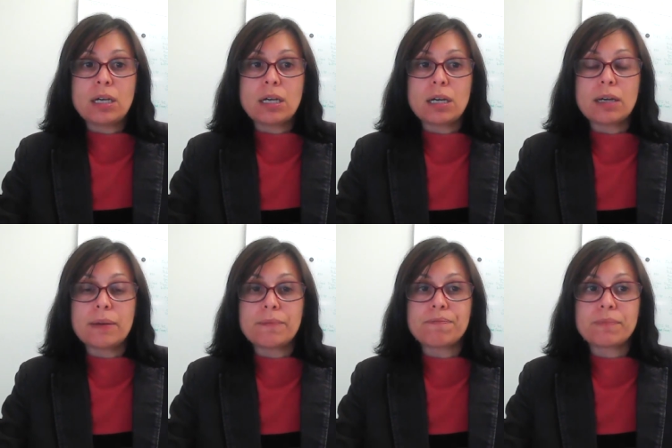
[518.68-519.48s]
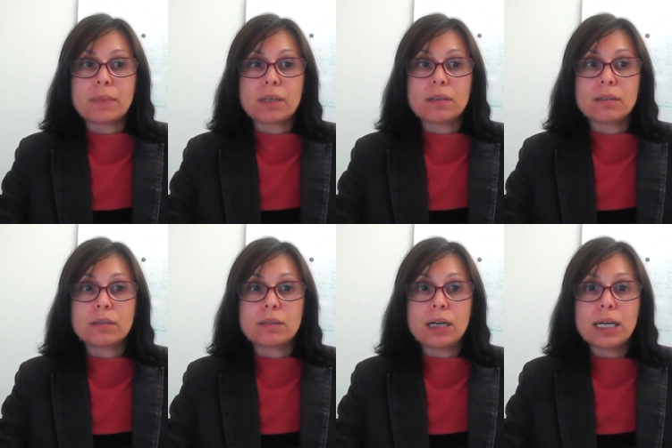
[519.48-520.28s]
Um,
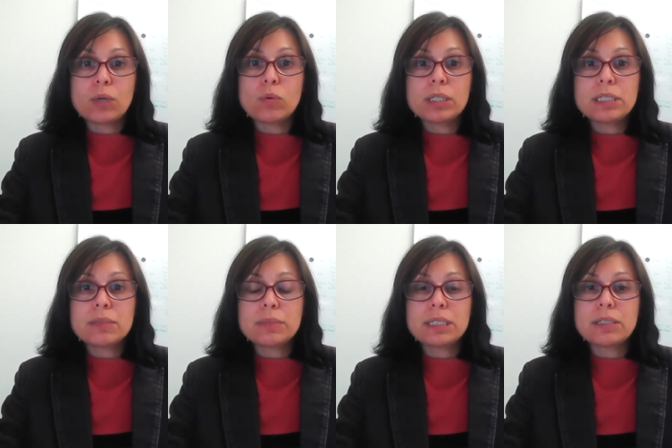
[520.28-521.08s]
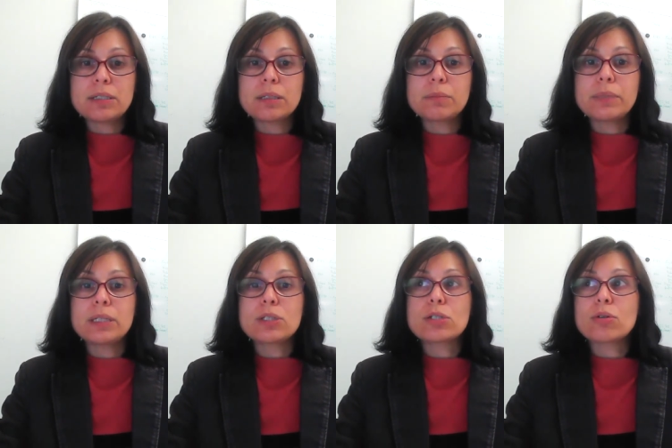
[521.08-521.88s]
high quality material
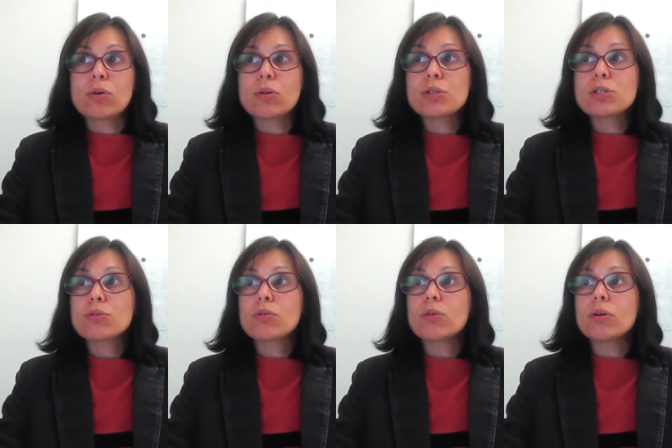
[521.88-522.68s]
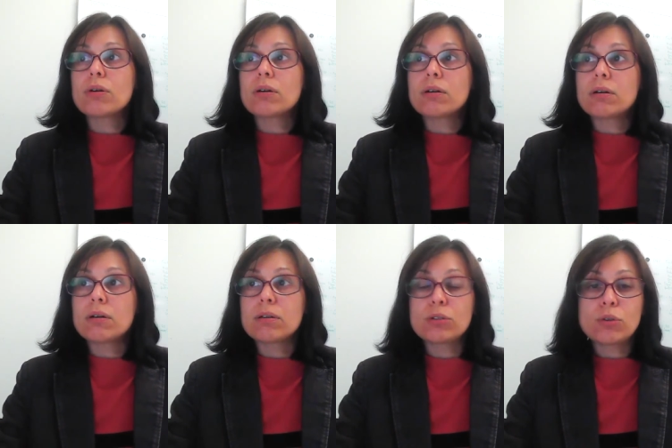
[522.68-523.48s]
means also
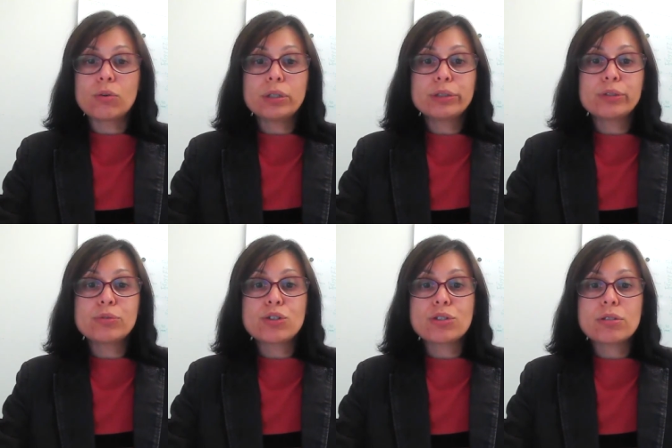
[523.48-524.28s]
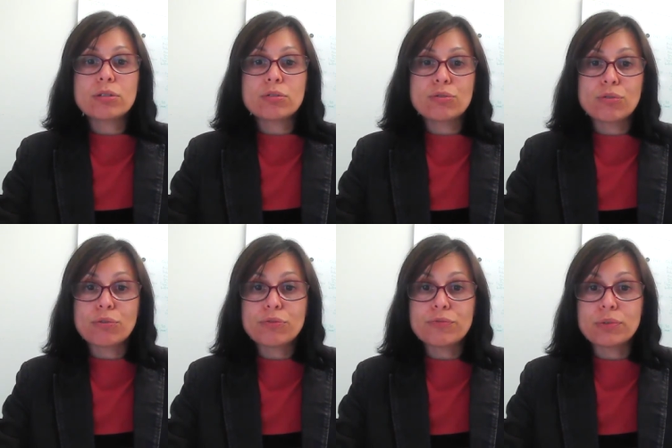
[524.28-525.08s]
no inclusions,
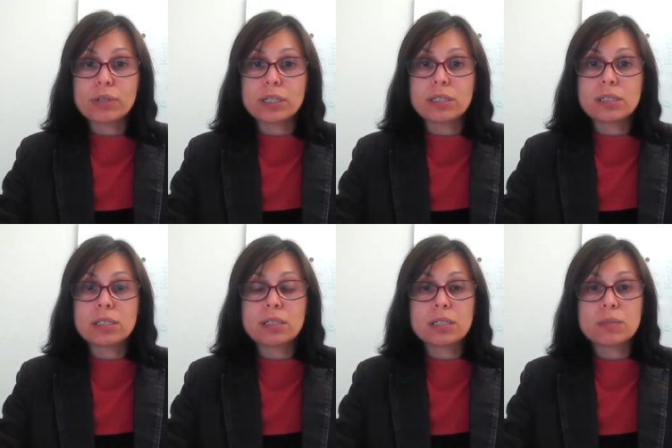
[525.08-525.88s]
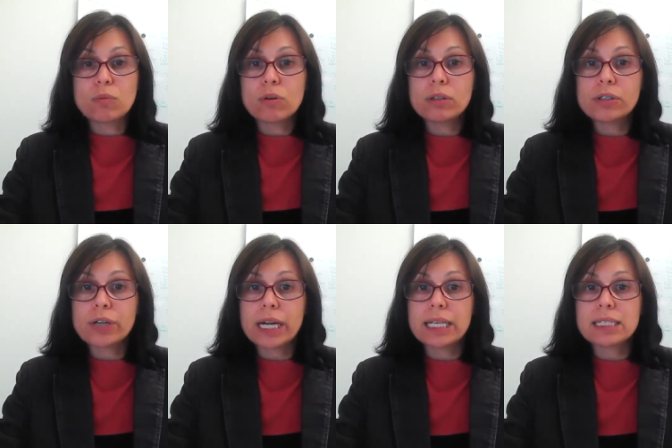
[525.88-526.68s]
no voids, small
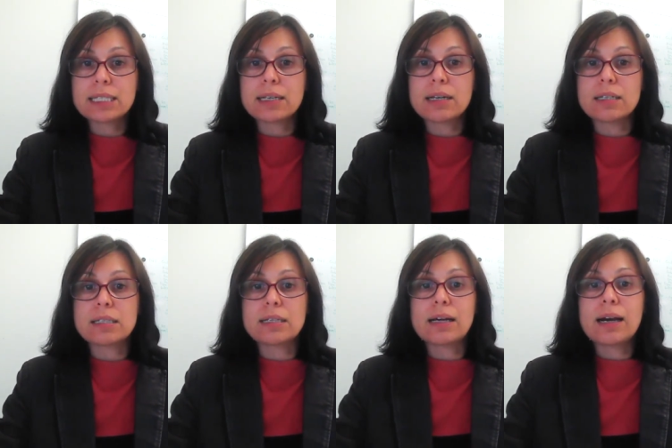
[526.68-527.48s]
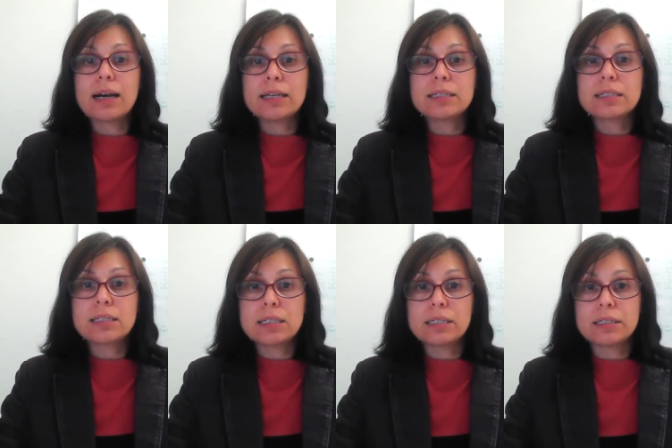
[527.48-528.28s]
grain size, high
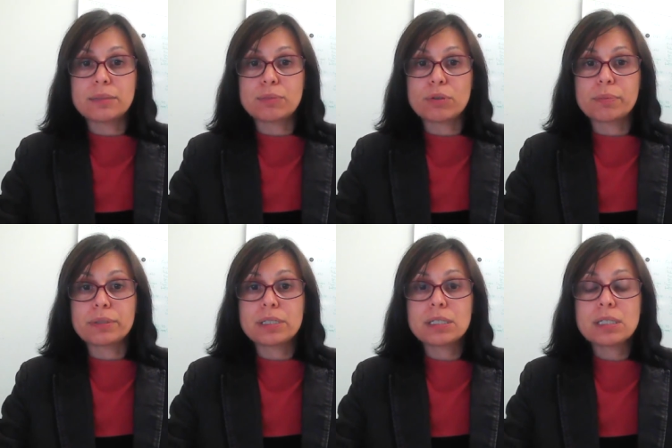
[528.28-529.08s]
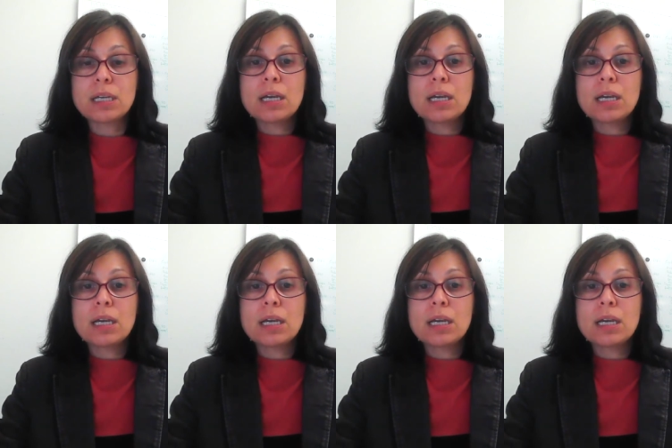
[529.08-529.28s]
ductility properties,